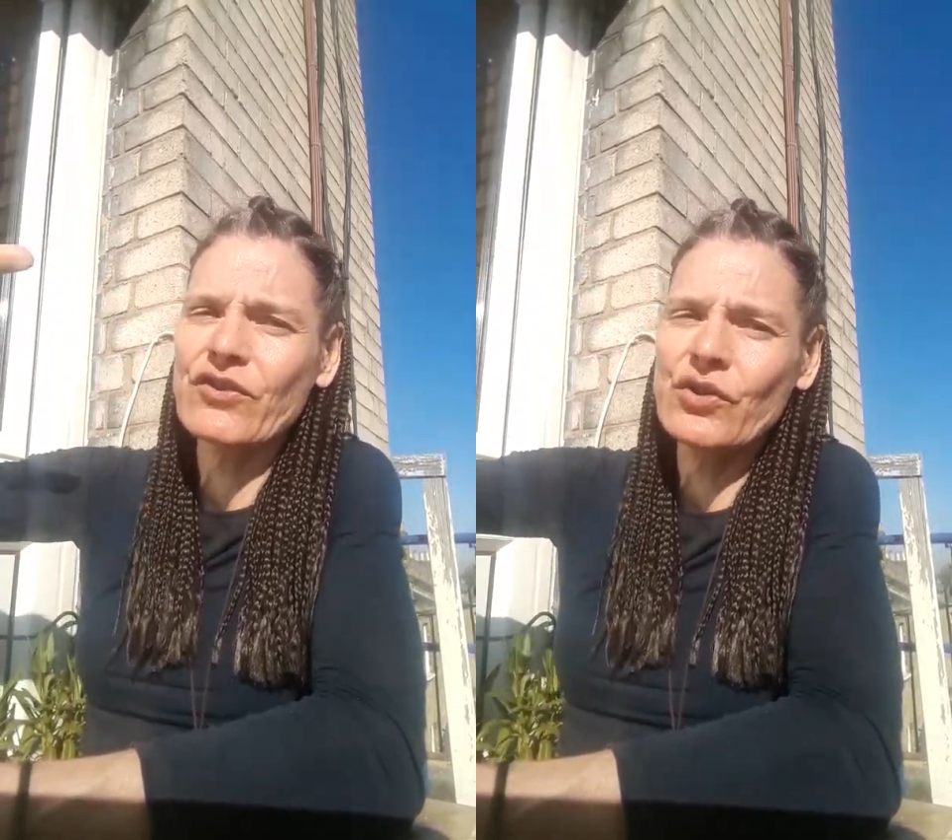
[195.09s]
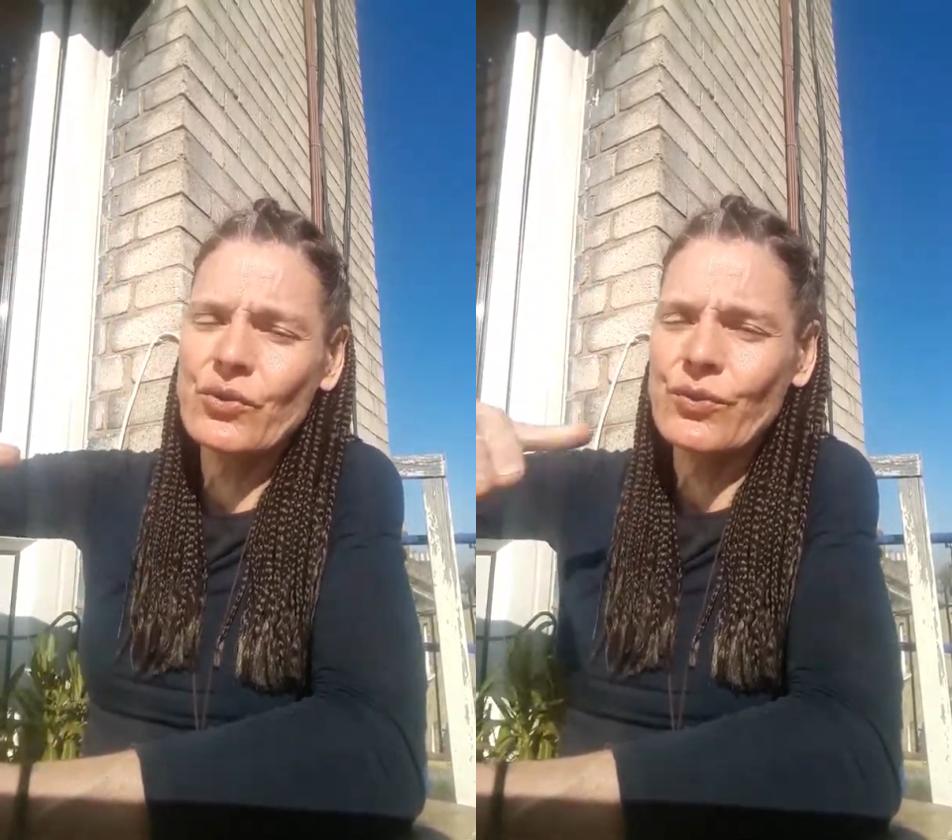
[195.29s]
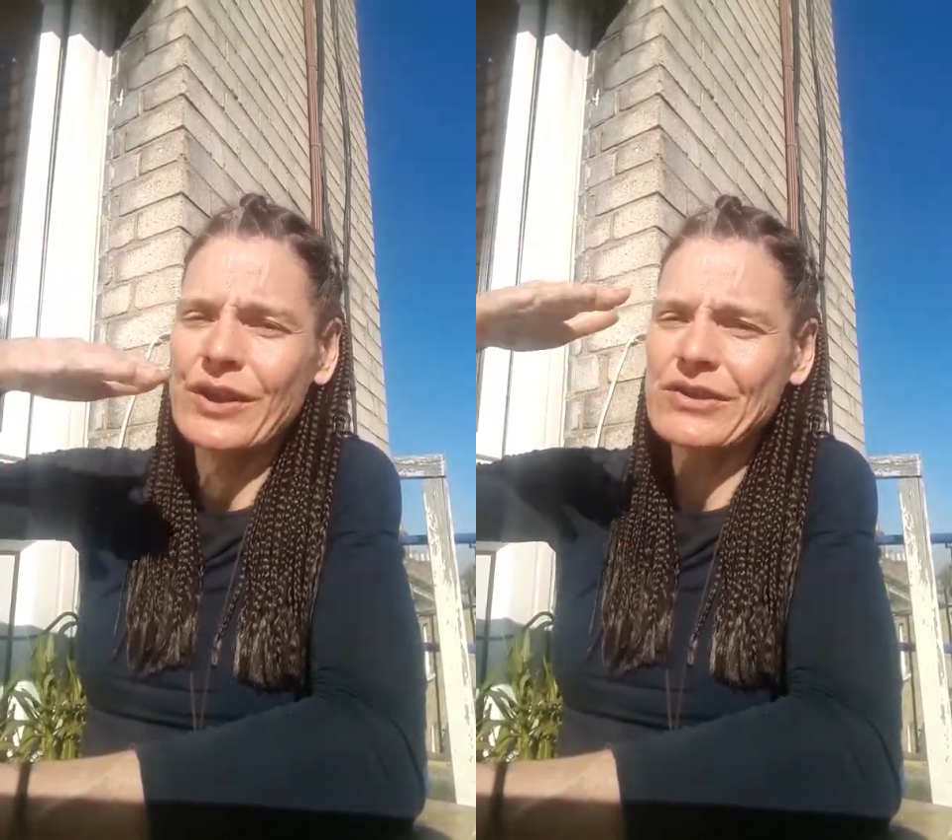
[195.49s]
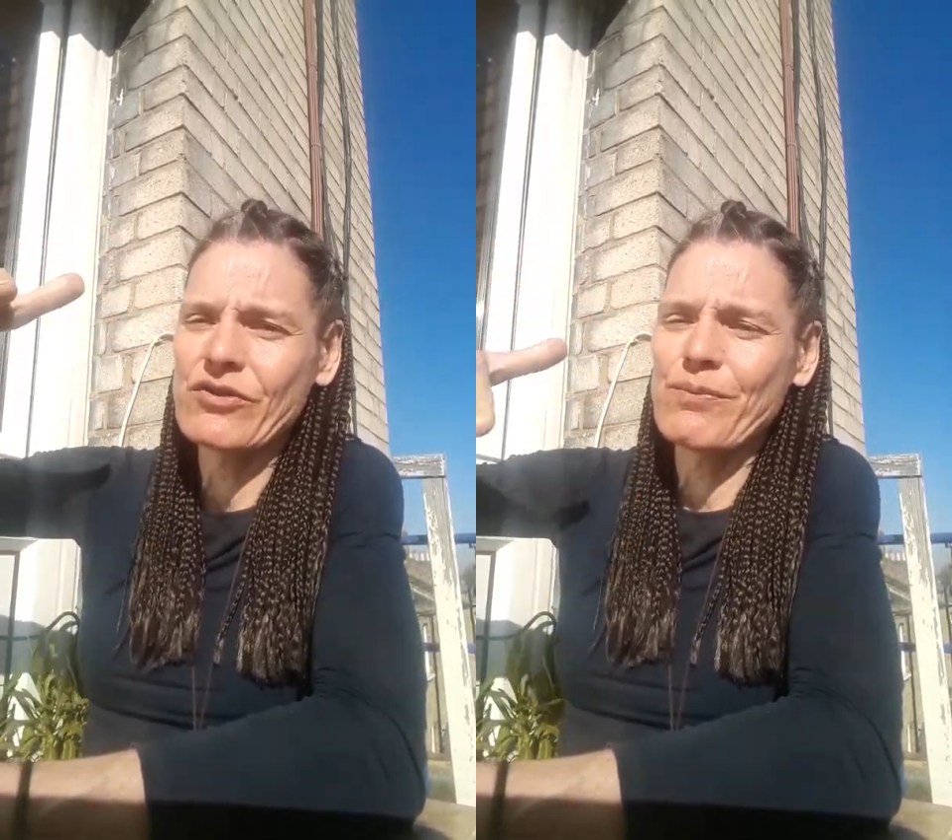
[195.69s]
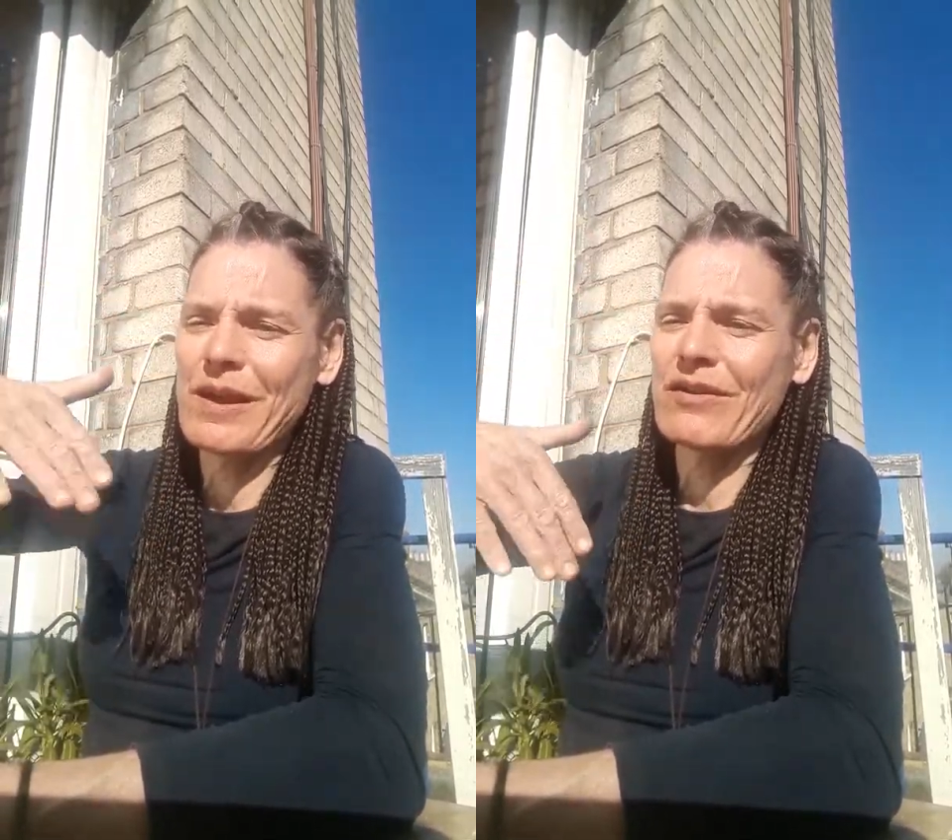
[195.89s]
new
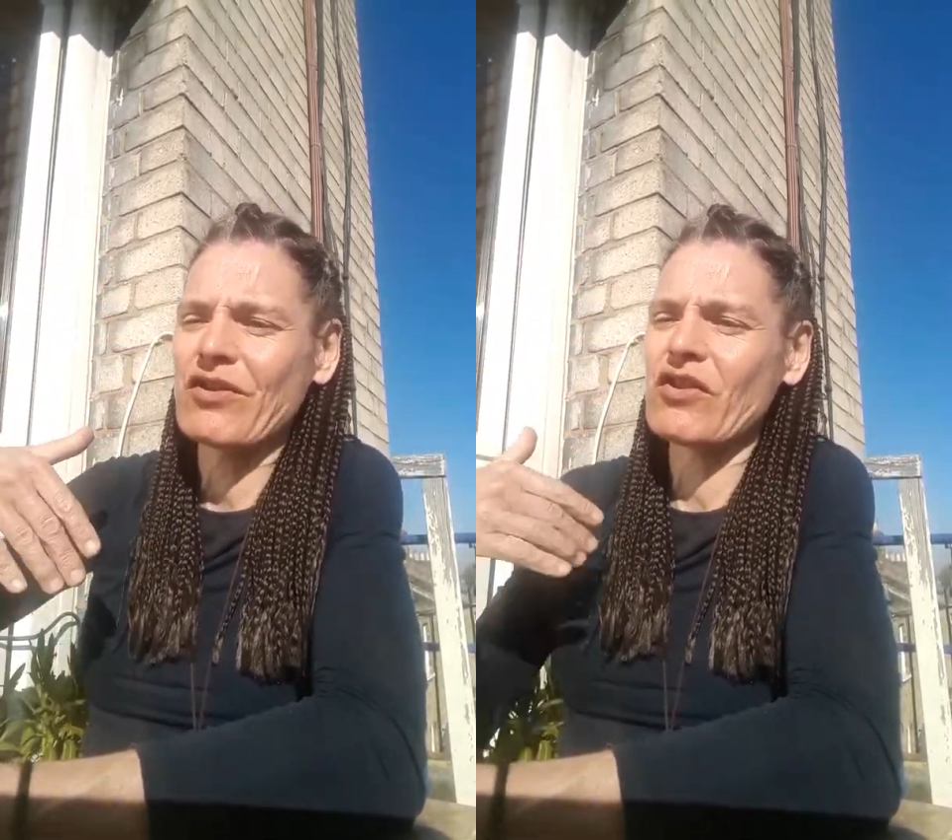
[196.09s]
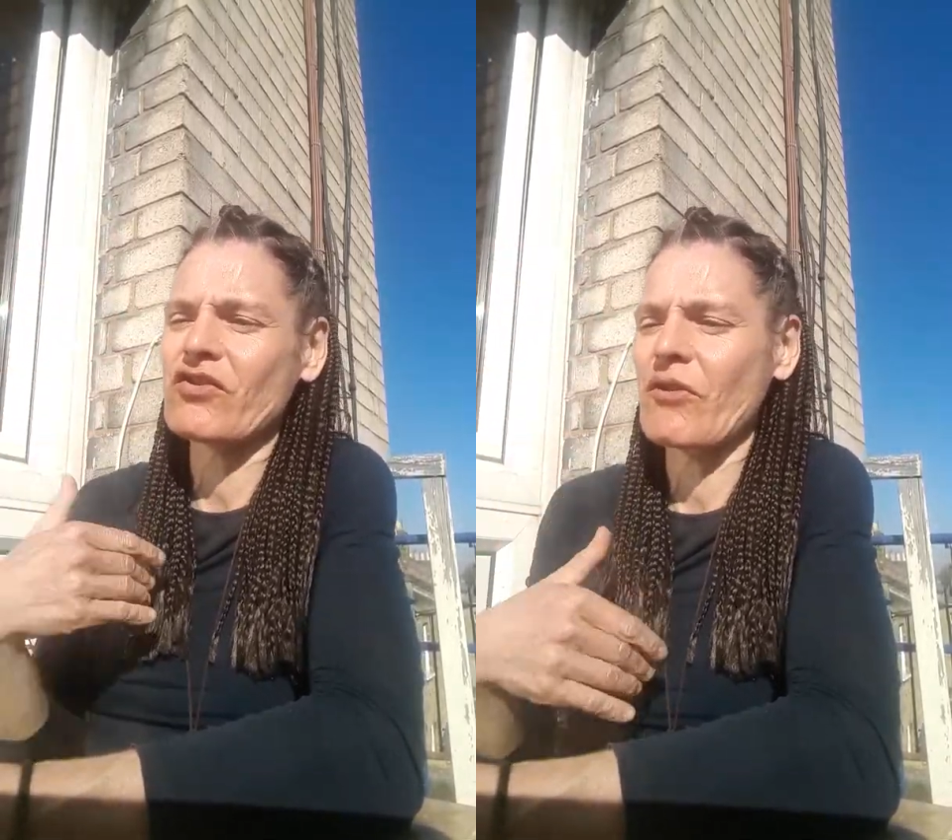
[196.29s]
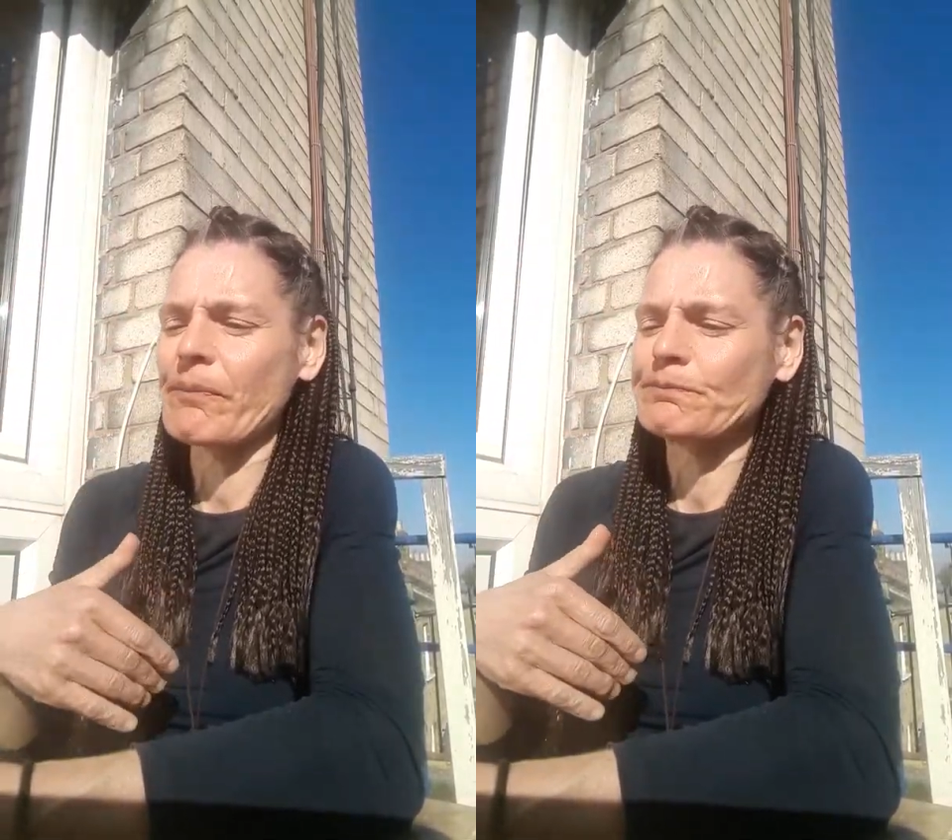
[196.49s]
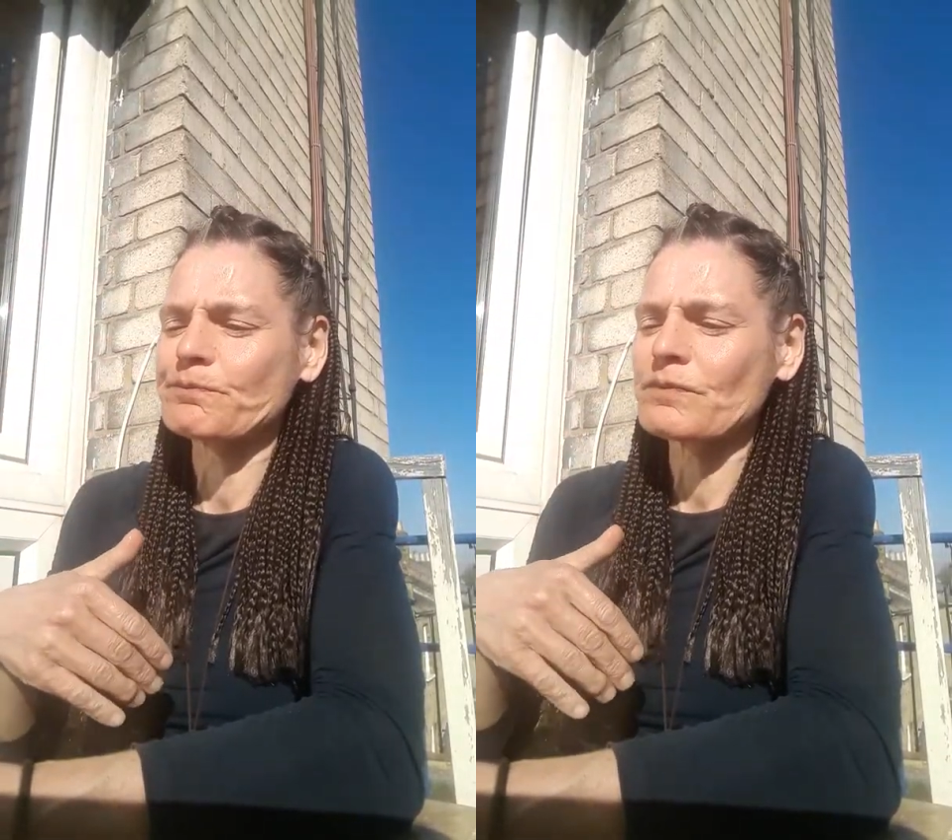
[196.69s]
into my system,